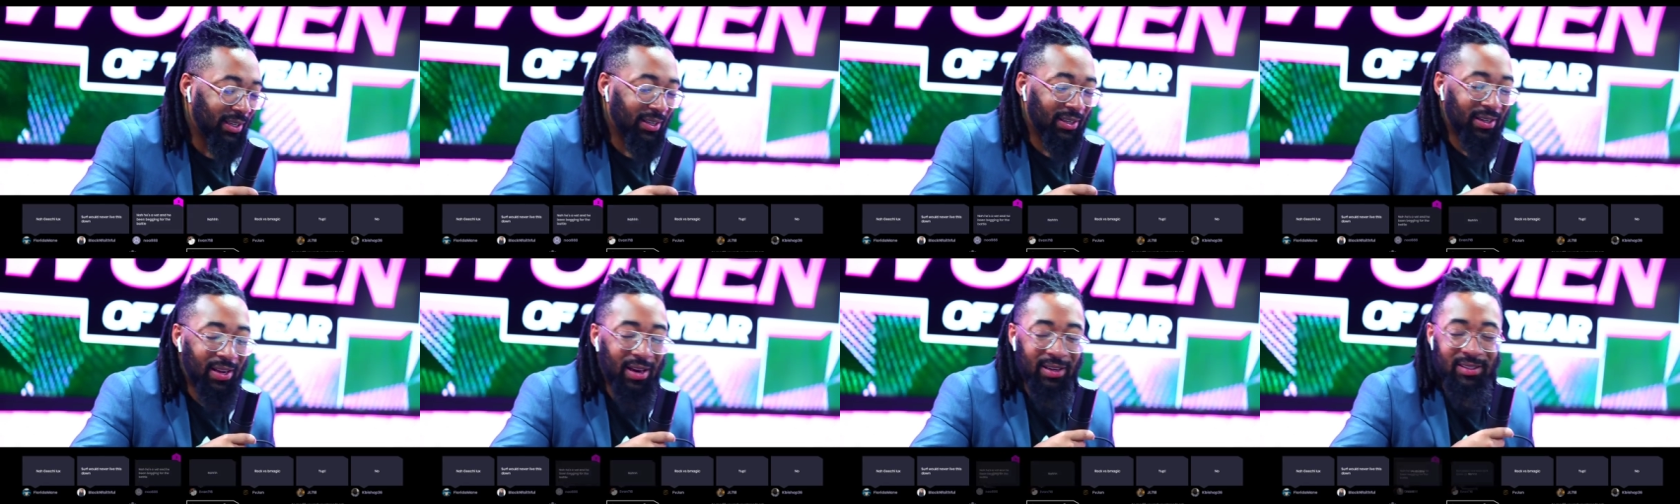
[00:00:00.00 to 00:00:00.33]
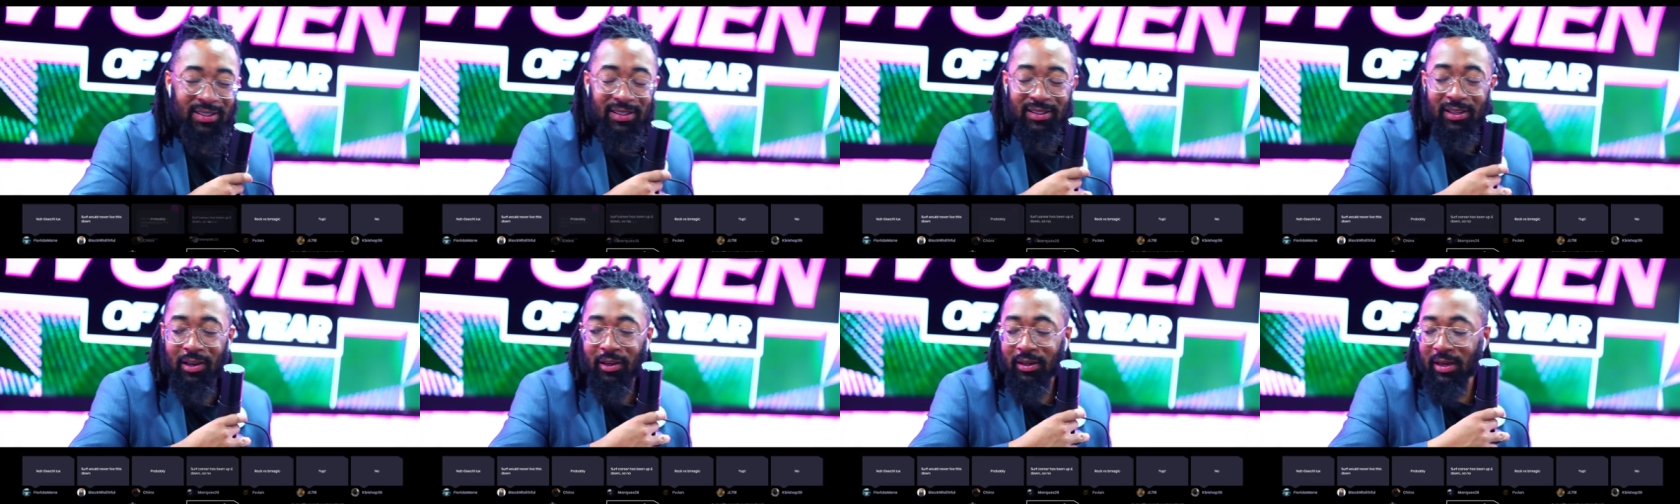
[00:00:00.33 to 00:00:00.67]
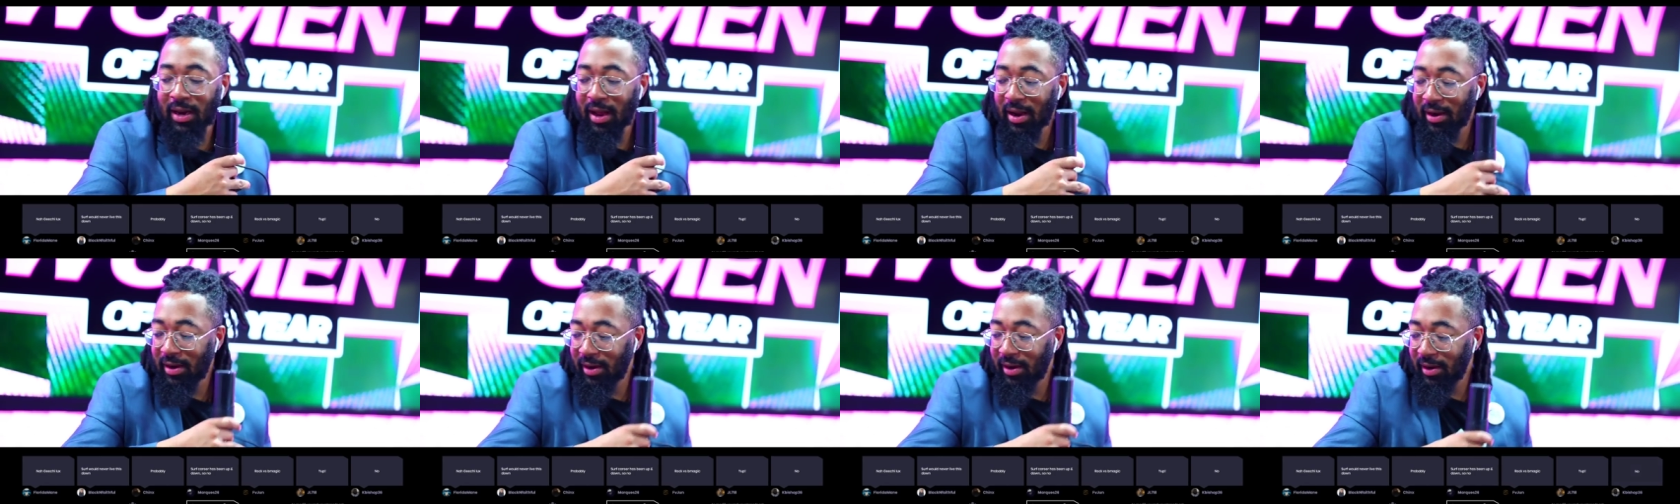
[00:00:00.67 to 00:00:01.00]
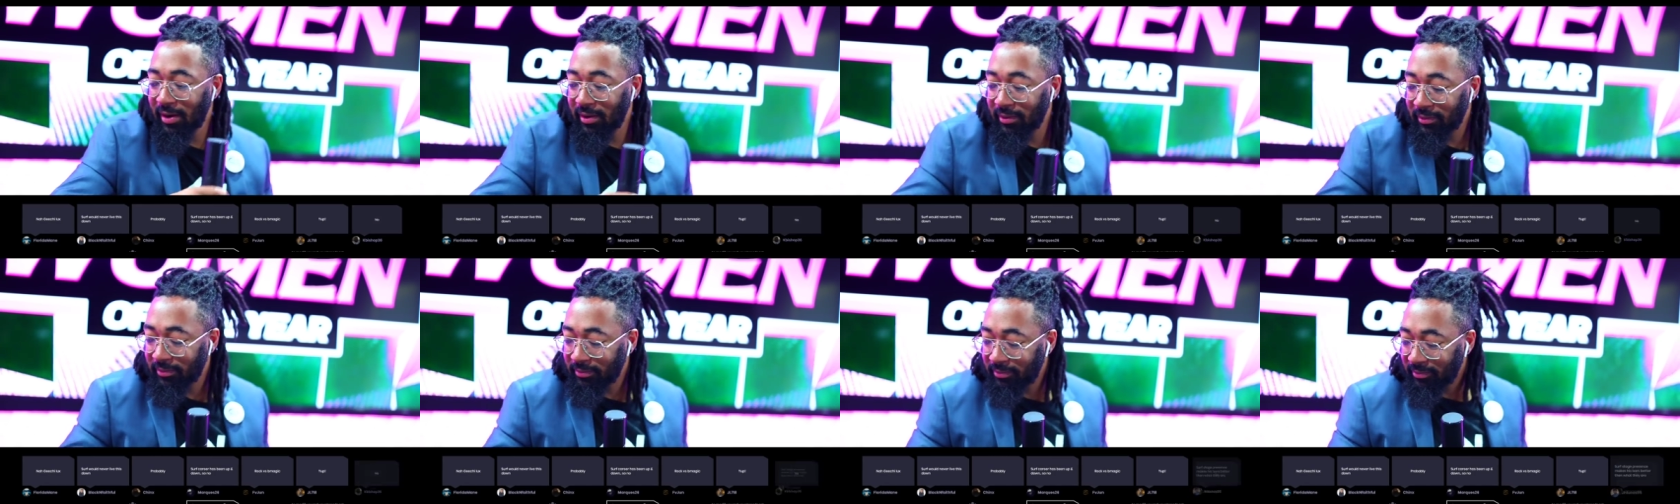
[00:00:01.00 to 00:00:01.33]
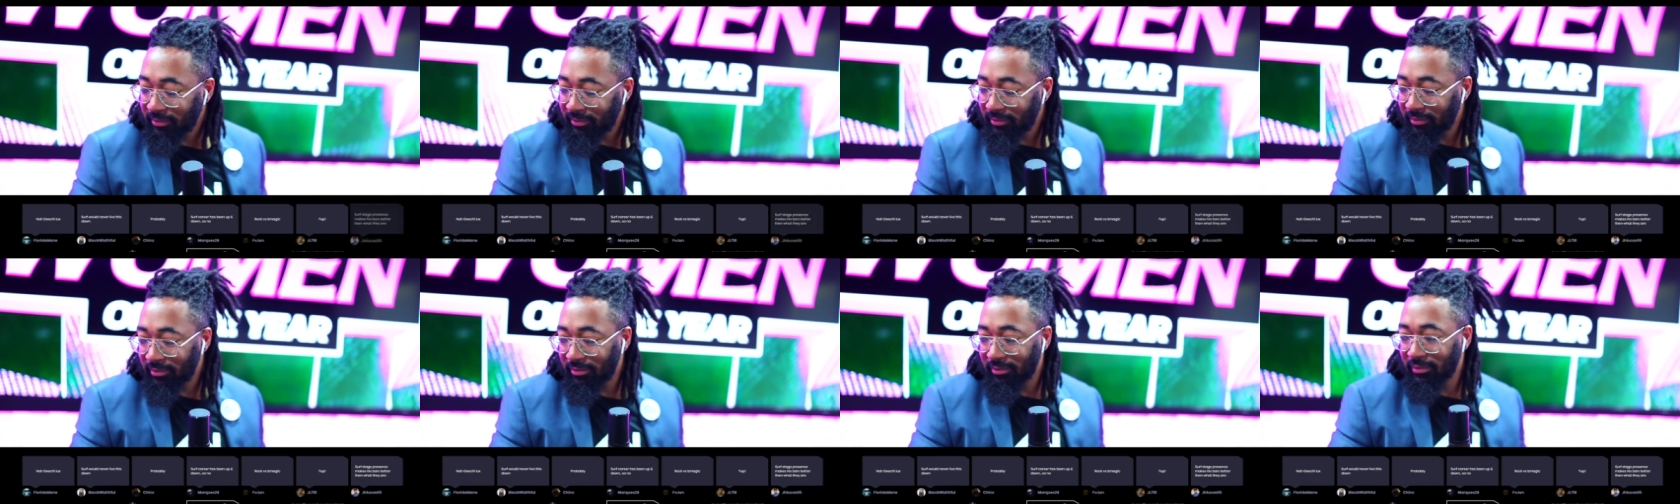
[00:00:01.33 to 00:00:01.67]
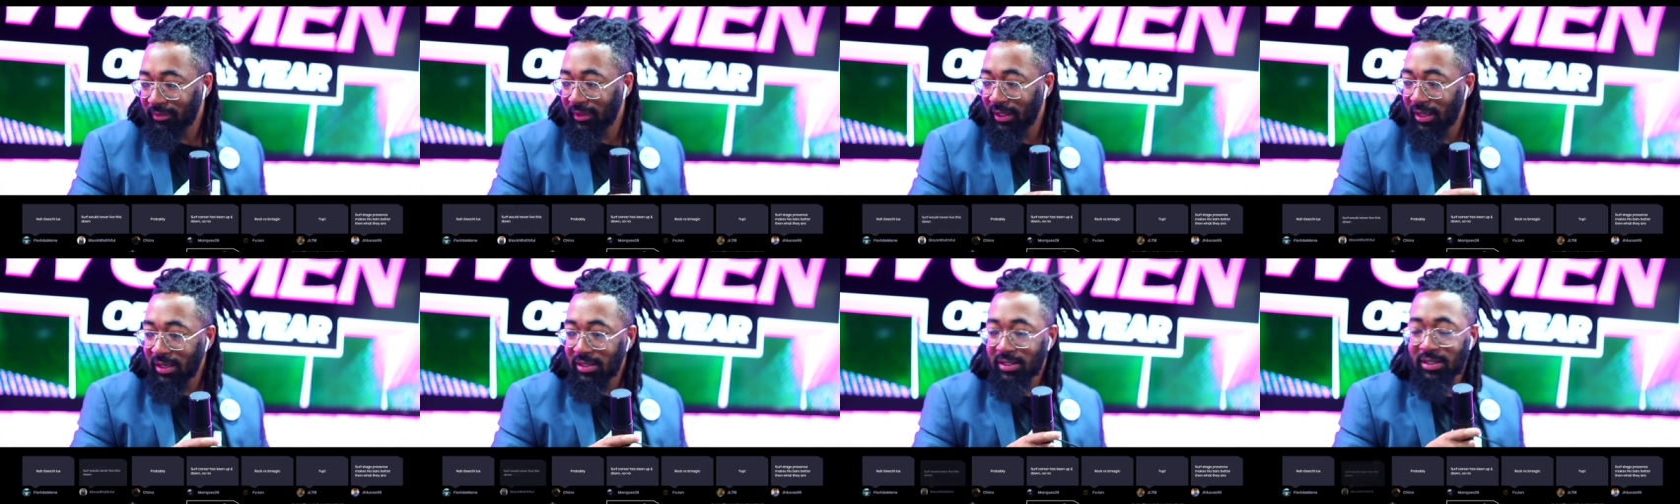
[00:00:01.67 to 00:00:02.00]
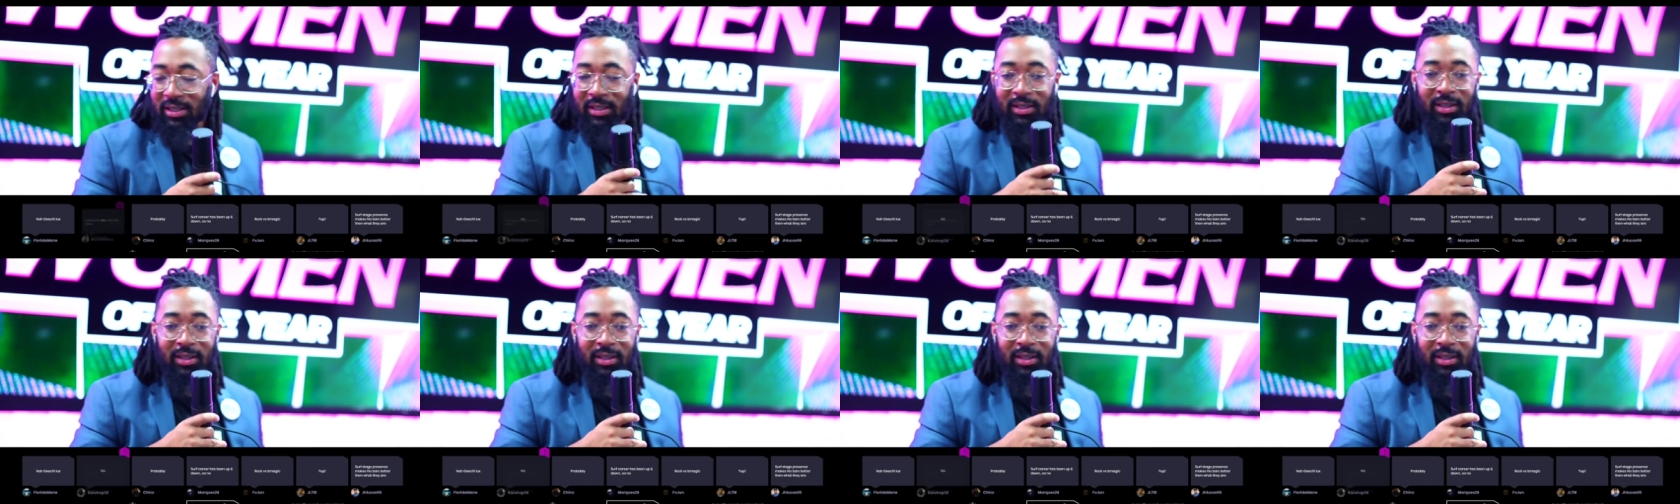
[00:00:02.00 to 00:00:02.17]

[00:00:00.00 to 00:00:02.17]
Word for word: Lux, and, oh, get out of here. Geechi and